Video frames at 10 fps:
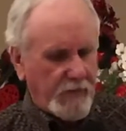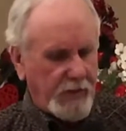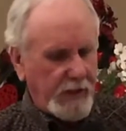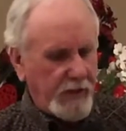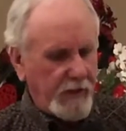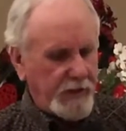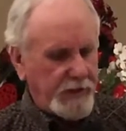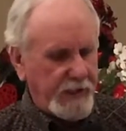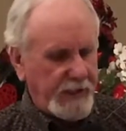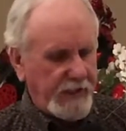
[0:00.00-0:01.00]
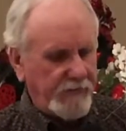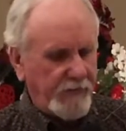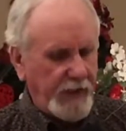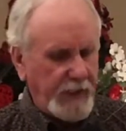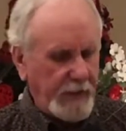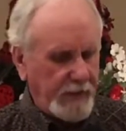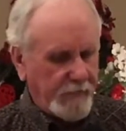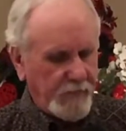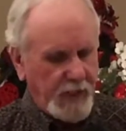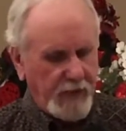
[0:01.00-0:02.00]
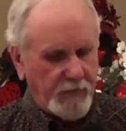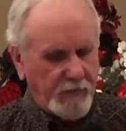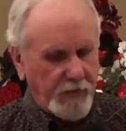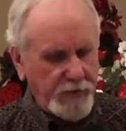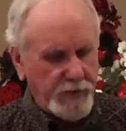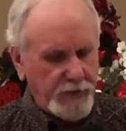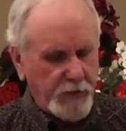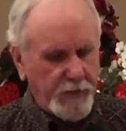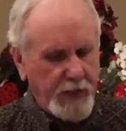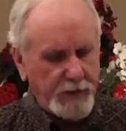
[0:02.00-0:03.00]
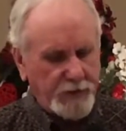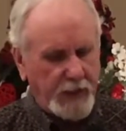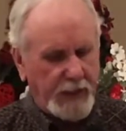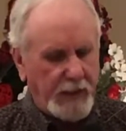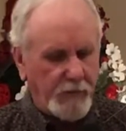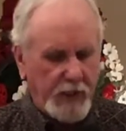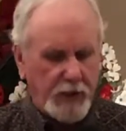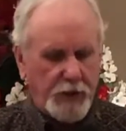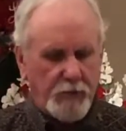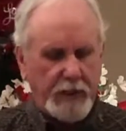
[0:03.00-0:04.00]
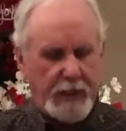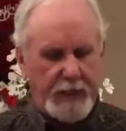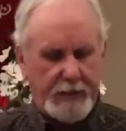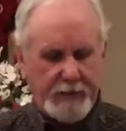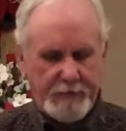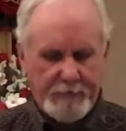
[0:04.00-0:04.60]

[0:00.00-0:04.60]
Then there is the gift of healing. And it refers to supernatural healing without human aid.